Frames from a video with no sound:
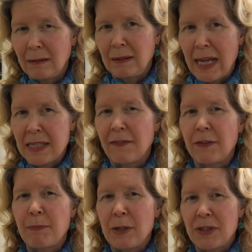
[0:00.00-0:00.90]
less
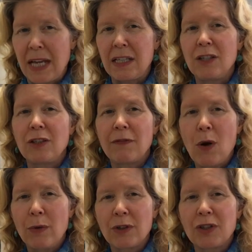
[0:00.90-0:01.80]
of a percentage of
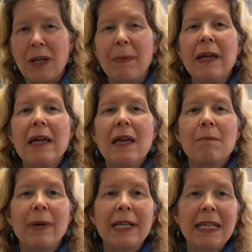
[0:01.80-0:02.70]
ownership.
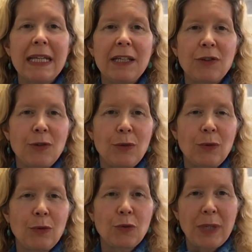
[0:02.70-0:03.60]
But
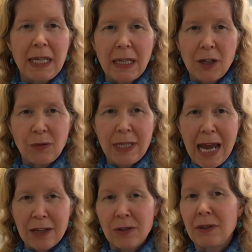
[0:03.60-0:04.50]
E-2 treaty country
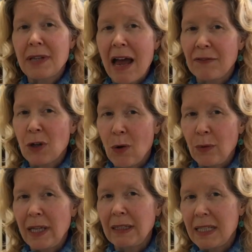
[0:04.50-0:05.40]
nationals have to
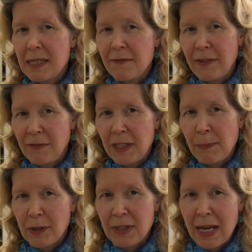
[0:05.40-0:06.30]
own at least
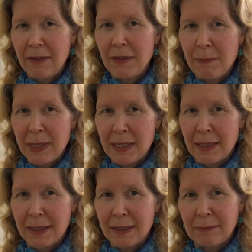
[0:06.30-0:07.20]
50% of the
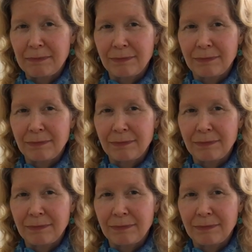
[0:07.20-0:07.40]
business.